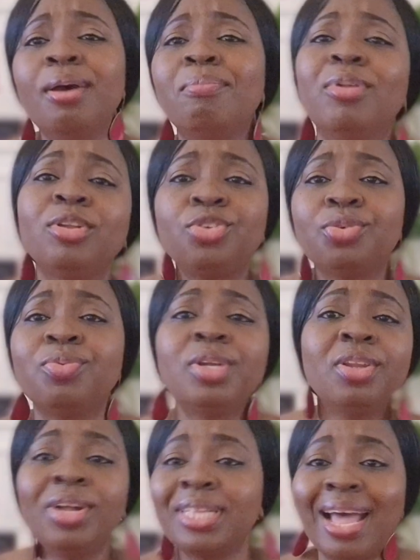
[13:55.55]
but you will
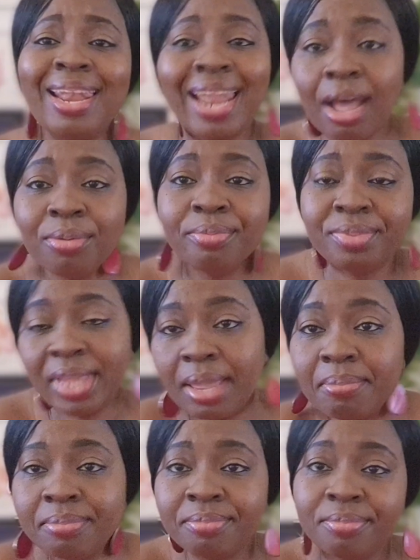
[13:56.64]
not allow
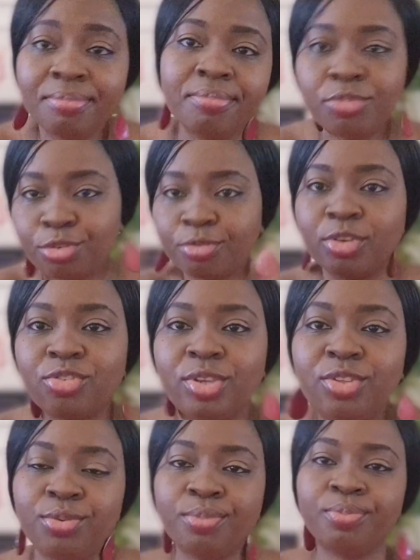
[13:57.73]
them to
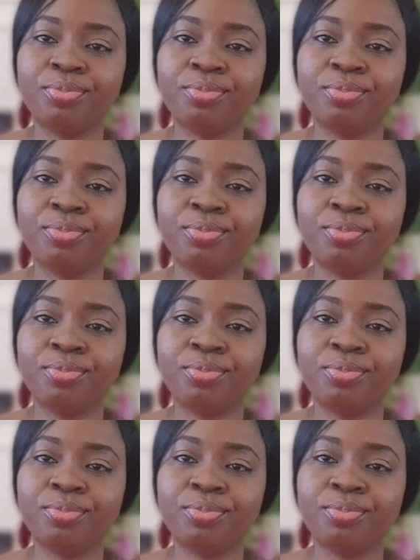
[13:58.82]
frustrate you.